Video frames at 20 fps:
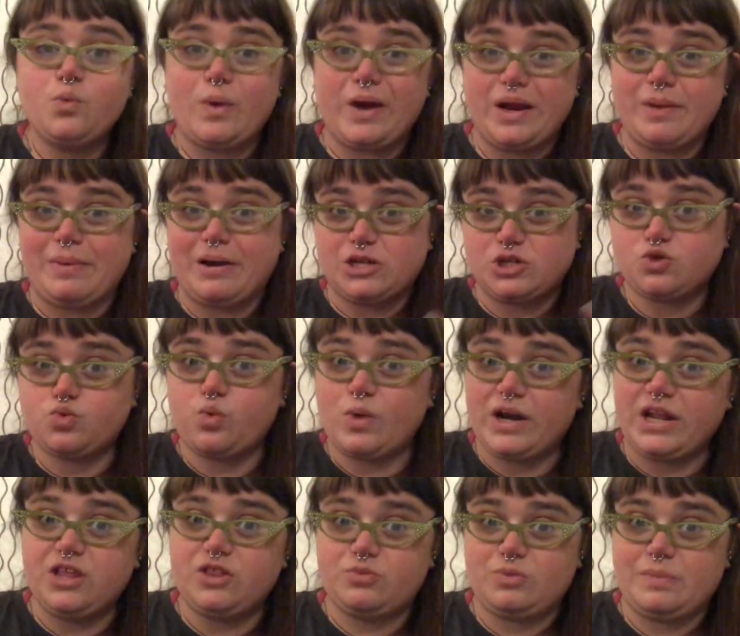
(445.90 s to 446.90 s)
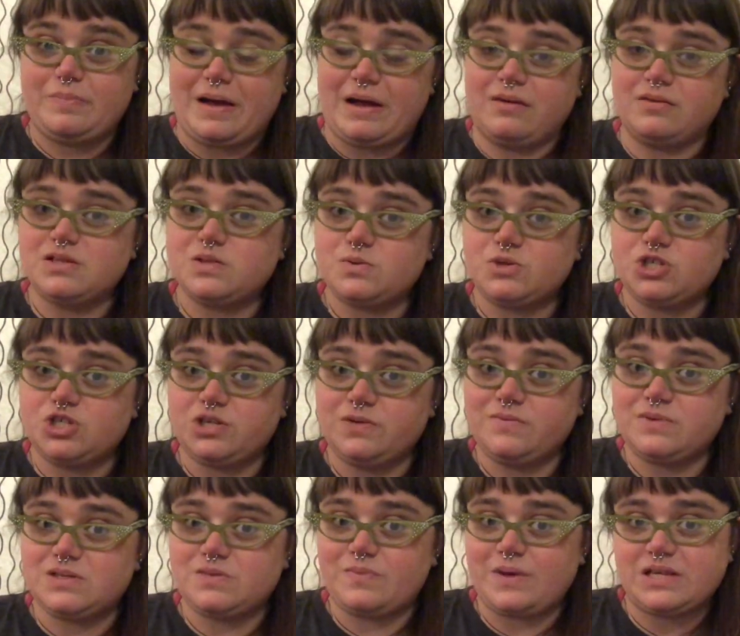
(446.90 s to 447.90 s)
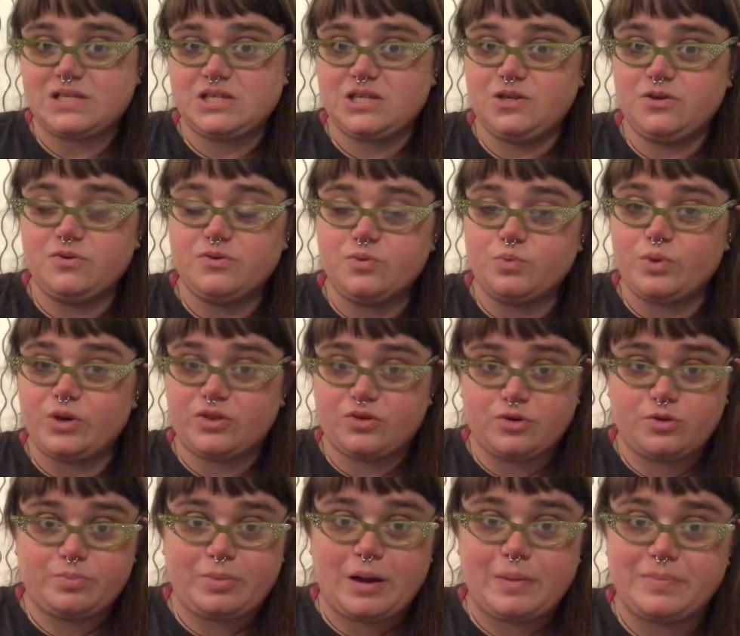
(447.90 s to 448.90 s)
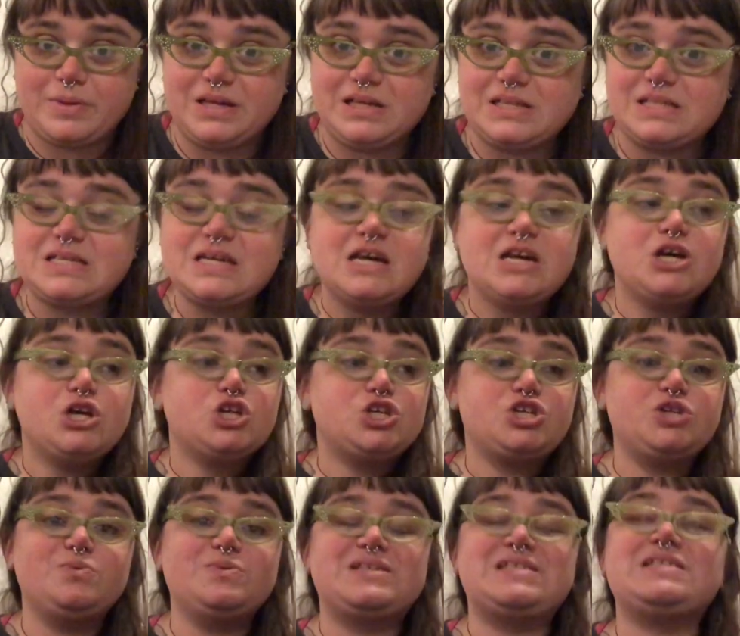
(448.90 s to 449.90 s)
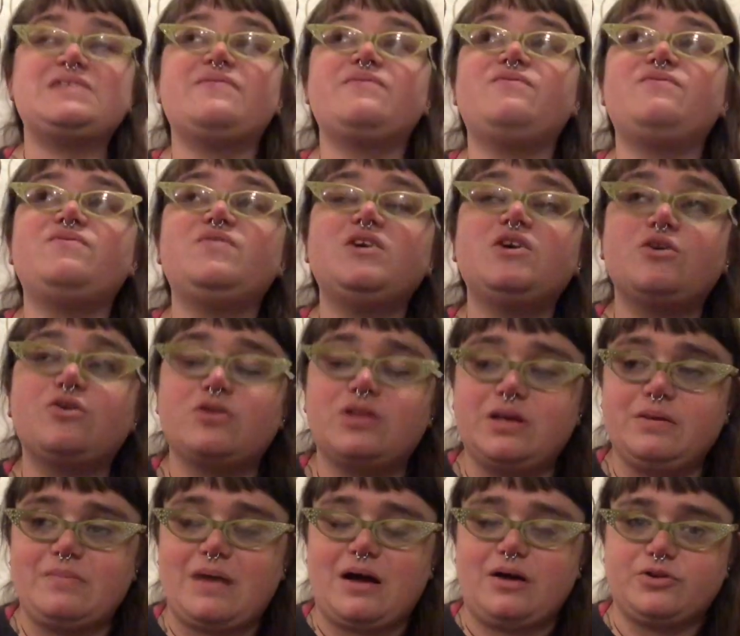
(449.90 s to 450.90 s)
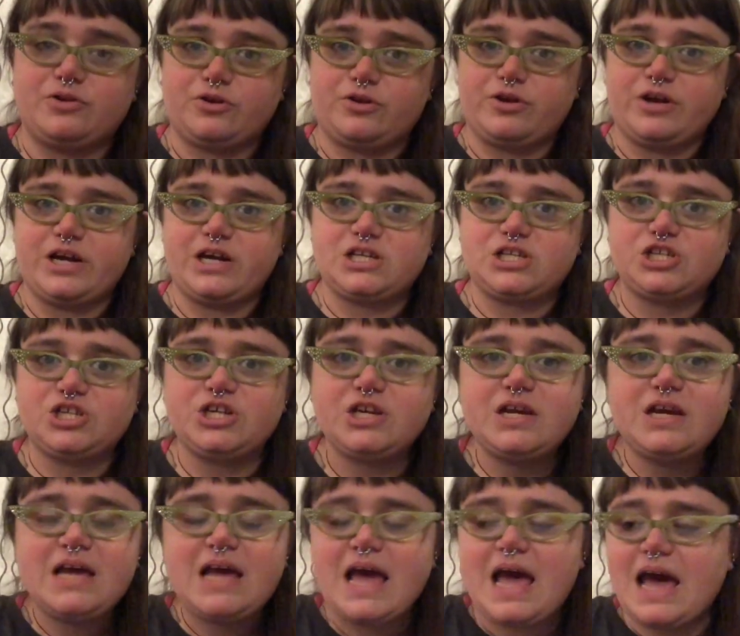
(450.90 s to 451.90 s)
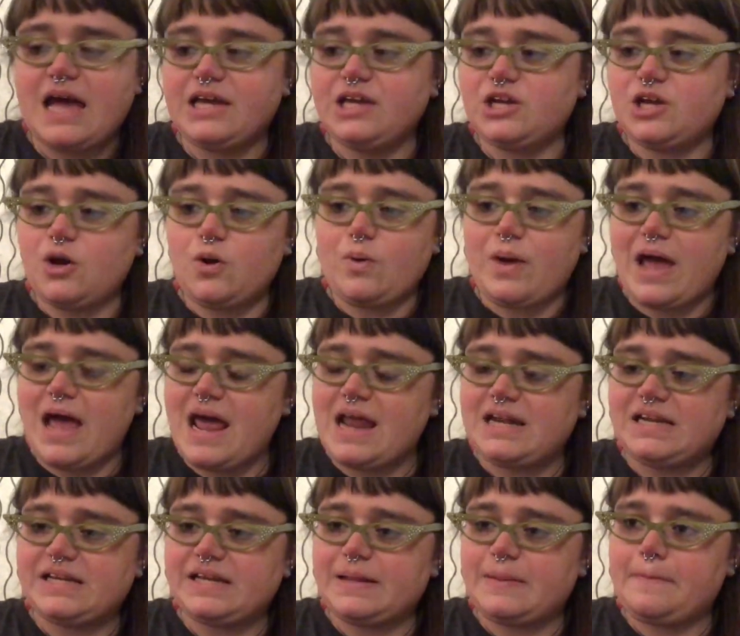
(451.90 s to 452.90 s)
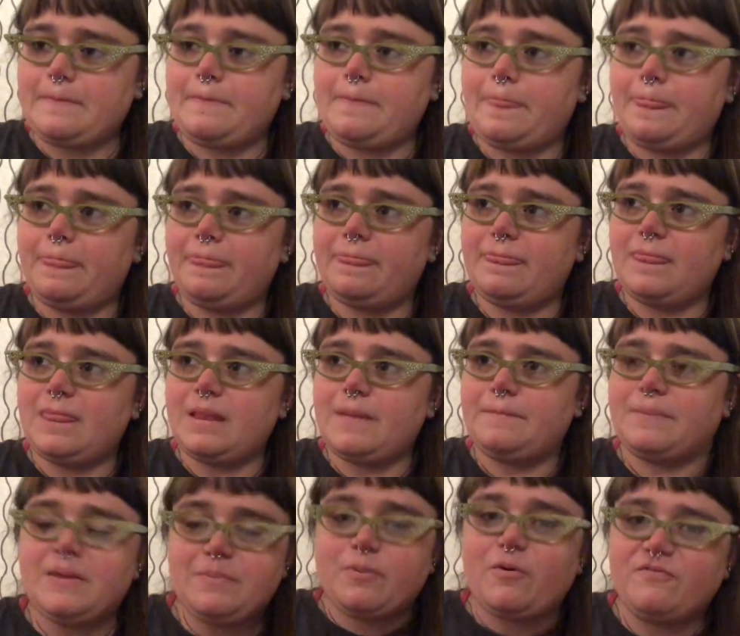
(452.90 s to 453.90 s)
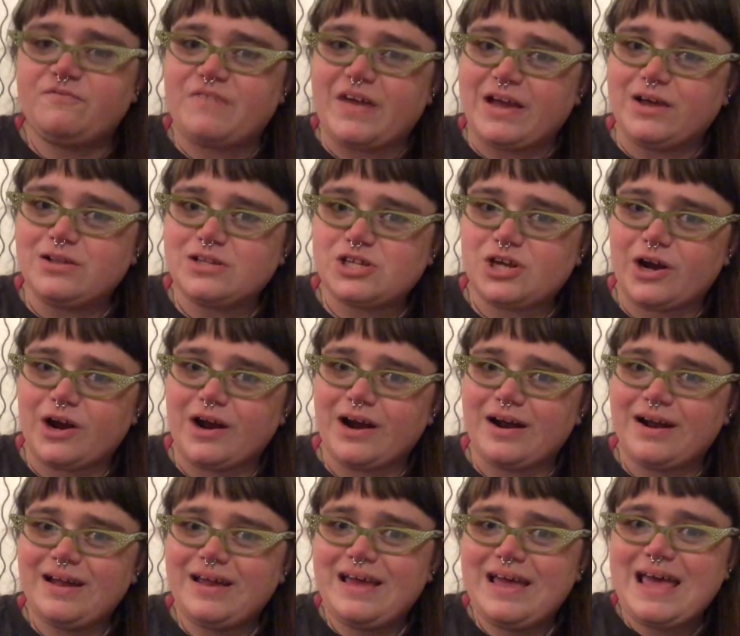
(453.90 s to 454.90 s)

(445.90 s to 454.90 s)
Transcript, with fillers: weighed about 23 pounds when she was rescued with her puppies. She was severely malnourished, you know, and people failed her.